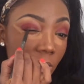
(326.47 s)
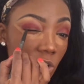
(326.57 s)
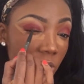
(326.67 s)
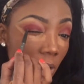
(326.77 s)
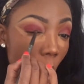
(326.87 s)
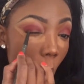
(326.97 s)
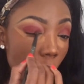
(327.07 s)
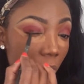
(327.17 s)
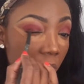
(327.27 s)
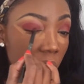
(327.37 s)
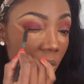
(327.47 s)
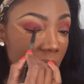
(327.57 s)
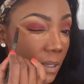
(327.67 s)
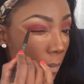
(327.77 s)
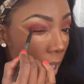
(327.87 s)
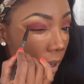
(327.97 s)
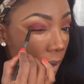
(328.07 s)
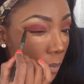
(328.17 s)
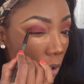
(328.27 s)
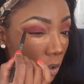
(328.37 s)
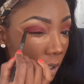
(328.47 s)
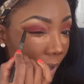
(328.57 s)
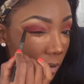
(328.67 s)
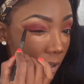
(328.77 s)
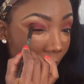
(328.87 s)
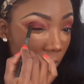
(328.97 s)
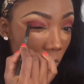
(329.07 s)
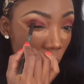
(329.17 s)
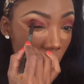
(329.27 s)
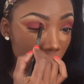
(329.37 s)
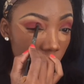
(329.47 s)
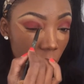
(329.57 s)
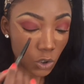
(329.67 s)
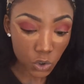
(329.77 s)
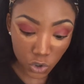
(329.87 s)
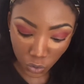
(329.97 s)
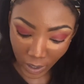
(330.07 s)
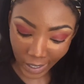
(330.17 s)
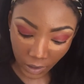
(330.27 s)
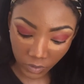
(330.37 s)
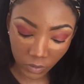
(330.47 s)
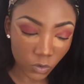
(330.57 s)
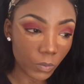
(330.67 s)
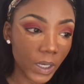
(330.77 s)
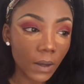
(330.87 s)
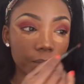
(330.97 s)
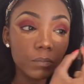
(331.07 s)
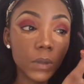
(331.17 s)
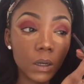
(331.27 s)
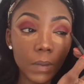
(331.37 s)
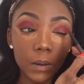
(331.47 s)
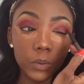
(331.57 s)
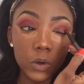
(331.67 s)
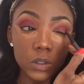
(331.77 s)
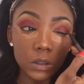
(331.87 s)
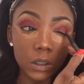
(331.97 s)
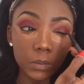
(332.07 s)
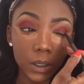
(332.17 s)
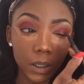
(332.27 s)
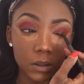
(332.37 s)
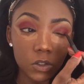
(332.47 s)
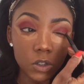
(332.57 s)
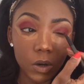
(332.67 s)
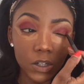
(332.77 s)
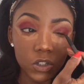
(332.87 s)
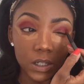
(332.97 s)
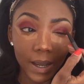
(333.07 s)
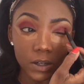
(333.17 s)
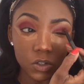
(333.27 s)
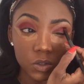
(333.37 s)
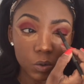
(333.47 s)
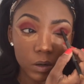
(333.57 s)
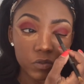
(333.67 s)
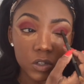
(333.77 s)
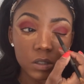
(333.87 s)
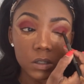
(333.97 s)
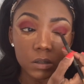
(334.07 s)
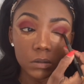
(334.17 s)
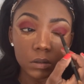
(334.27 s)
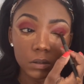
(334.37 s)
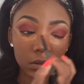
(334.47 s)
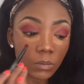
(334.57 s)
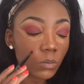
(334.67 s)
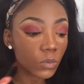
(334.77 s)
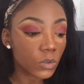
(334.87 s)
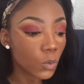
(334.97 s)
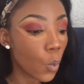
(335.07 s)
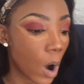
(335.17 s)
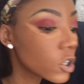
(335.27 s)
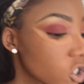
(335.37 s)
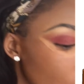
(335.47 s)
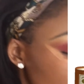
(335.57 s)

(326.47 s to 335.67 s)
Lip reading: just that whole 3D makeup look can like look a little bit too heavy for me, in my personal opinion. So I just like to sort of just wash